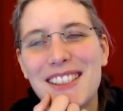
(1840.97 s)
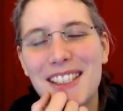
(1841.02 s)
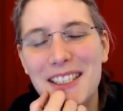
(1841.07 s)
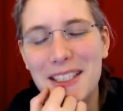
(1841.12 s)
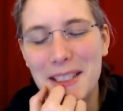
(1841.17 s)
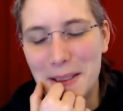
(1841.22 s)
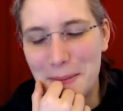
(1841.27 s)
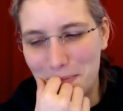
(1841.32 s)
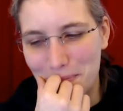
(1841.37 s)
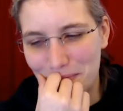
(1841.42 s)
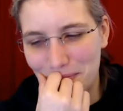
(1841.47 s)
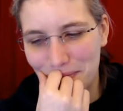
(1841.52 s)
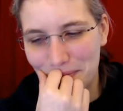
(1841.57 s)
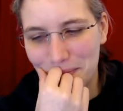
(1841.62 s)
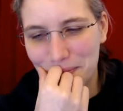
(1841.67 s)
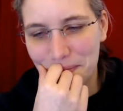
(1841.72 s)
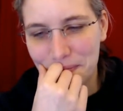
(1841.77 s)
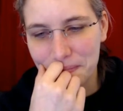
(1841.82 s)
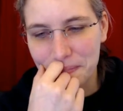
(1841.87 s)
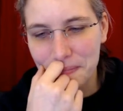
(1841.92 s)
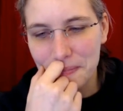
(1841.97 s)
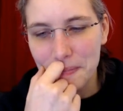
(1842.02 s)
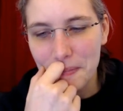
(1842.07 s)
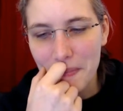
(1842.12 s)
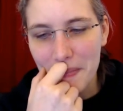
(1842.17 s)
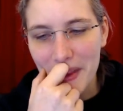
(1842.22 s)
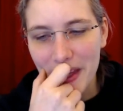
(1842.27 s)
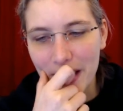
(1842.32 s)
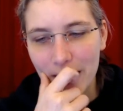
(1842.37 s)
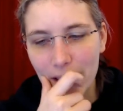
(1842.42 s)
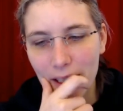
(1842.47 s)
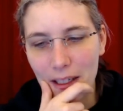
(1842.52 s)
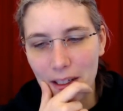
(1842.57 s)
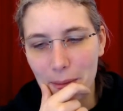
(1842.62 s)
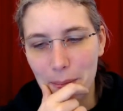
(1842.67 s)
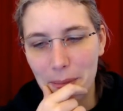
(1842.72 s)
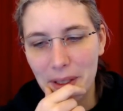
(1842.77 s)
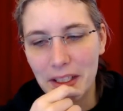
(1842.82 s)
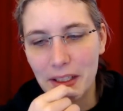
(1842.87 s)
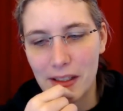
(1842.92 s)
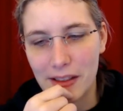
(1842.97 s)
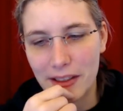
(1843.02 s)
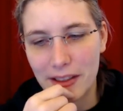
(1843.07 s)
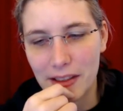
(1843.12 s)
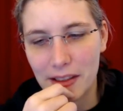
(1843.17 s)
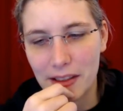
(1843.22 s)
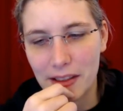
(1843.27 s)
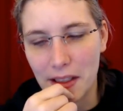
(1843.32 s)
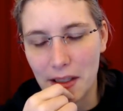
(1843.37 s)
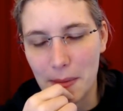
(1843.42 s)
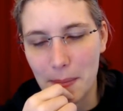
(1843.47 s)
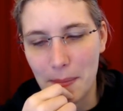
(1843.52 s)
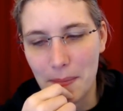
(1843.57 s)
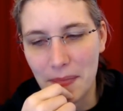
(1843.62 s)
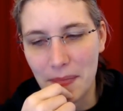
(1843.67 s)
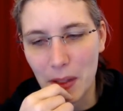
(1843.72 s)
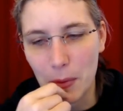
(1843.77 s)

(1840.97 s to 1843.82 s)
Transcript: um, uh, because um,